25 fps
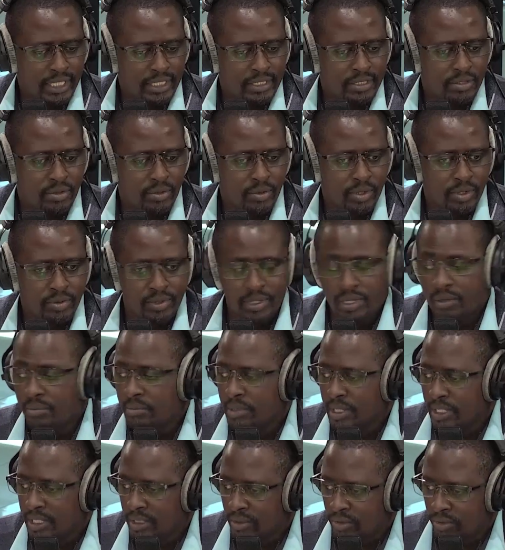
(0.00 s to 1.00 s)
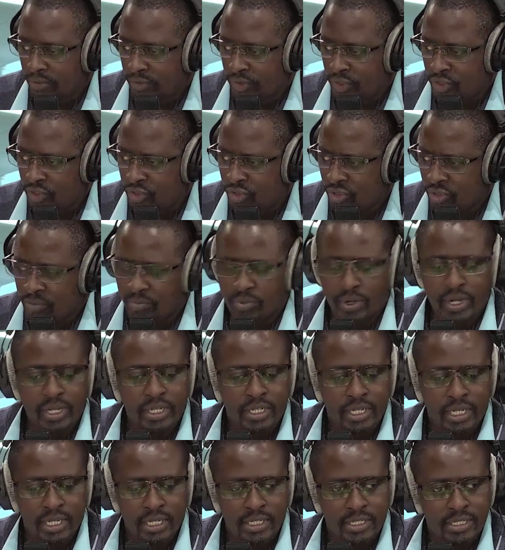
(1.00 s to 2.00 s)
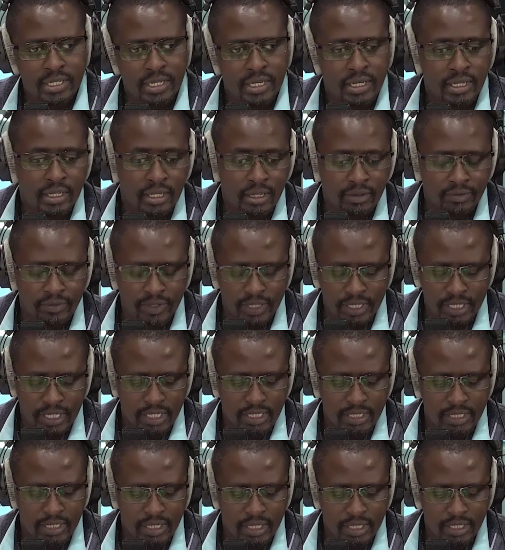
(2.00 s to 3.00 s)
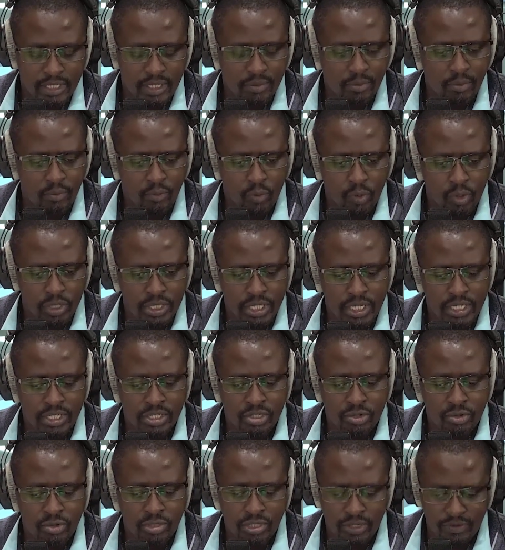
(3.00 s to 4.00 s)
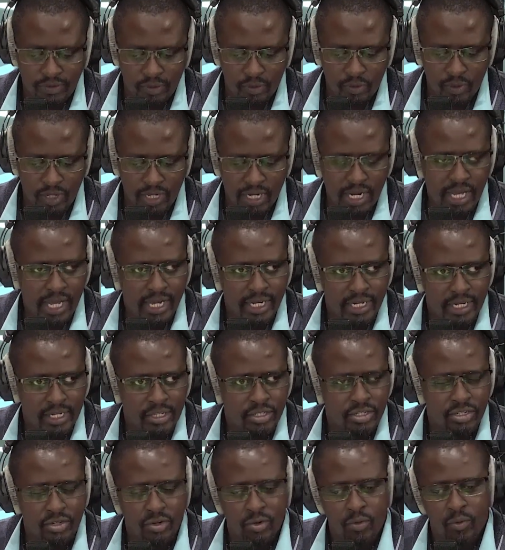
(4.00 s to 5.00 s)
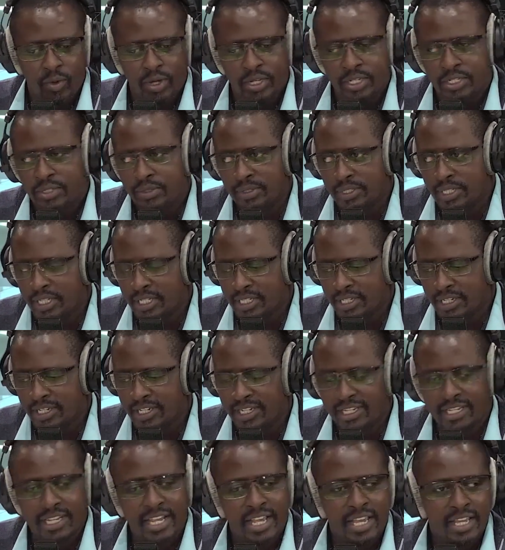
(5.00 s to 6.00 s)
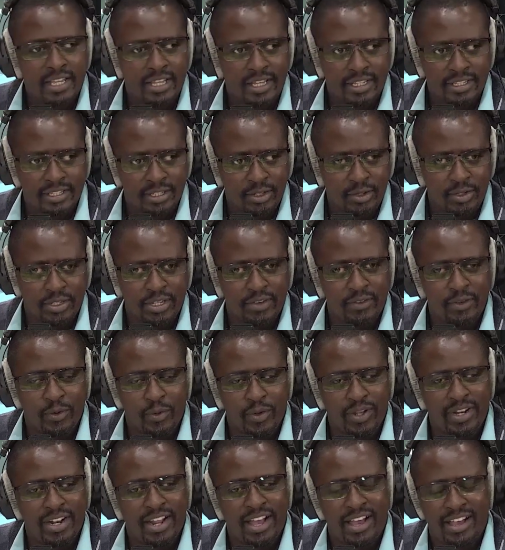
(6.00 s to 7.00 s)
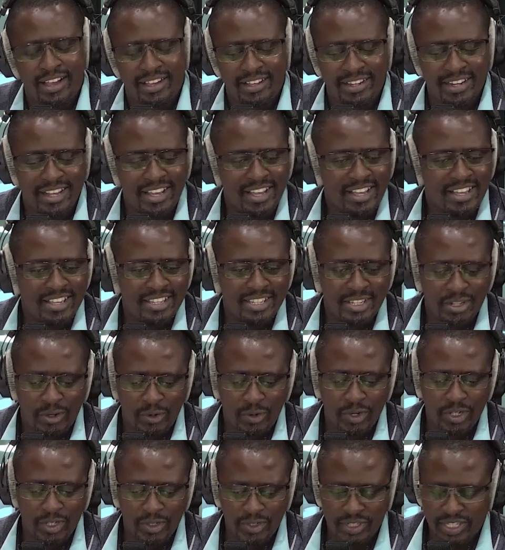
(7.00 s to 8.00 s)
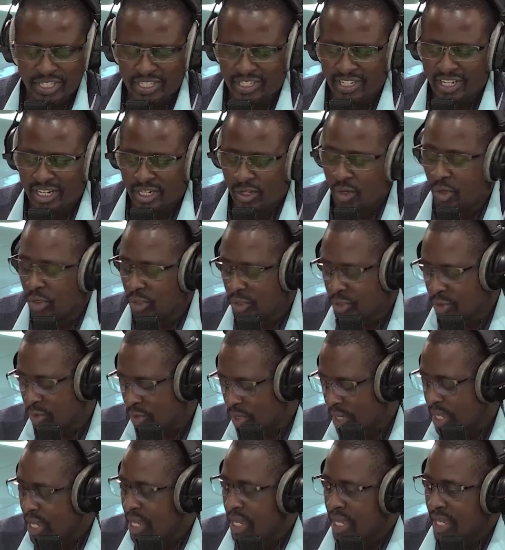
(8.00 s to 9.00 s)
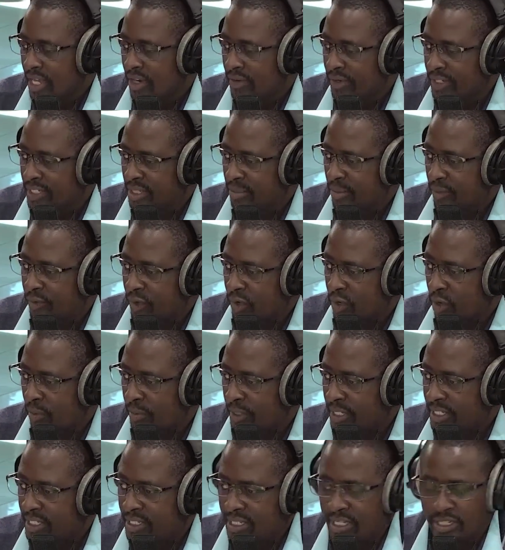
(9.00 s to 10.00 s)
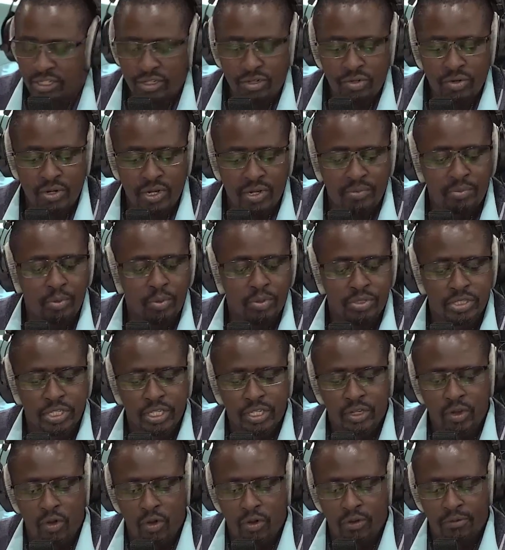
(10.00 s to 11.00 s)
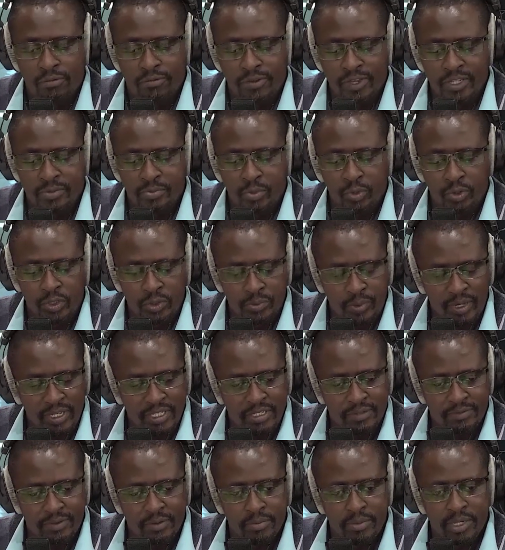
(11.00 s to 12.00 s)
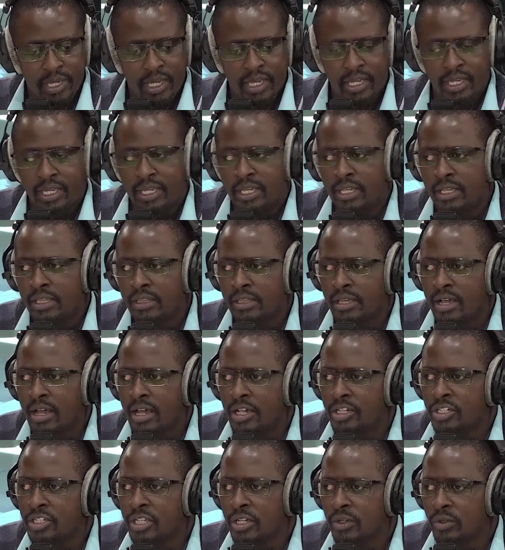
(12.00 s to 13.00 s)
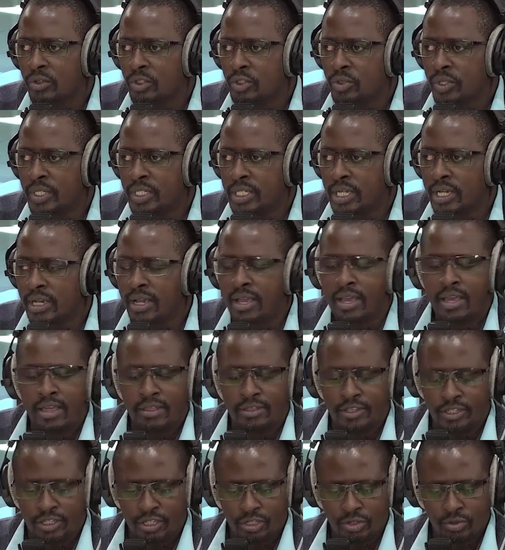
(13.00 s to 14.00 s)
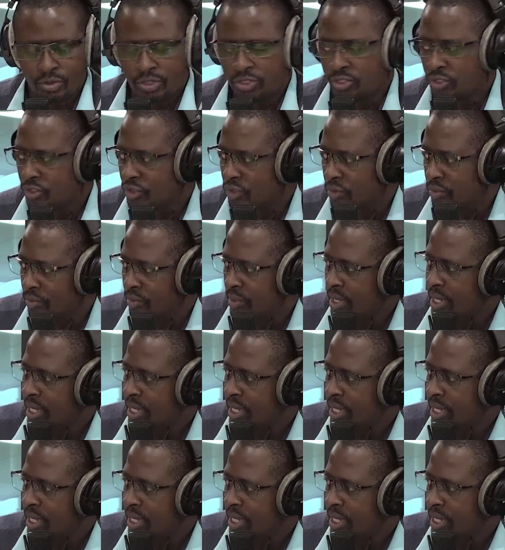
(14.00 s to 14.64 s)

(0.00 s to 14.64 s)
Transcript: so when we come back out of this short break, as the governor takes a sip of water, 0719 012 600 0719 012 600. Also, I'll read some of your comments that you are posting on Facebook, Spice FM KE, the hashtag on Twitter, The Situation Room.